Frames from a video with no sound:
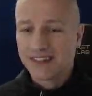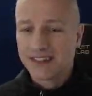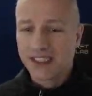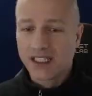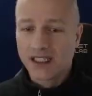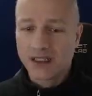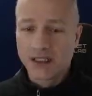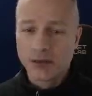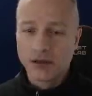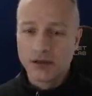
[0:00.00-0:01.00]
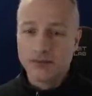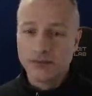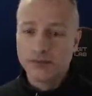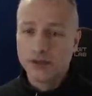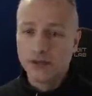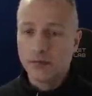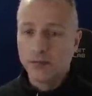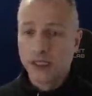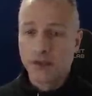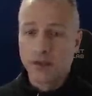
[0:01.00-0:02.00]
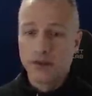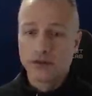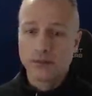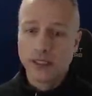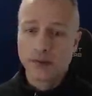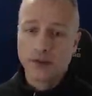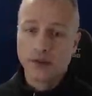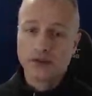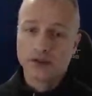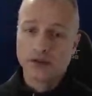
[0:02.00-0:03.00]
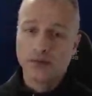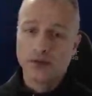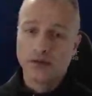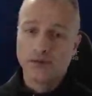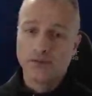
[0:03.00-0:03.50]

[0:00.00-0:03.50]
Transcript: Stand clear below. Oh, I'm back on my wheels. I'm back on my wheels. No, I'm not.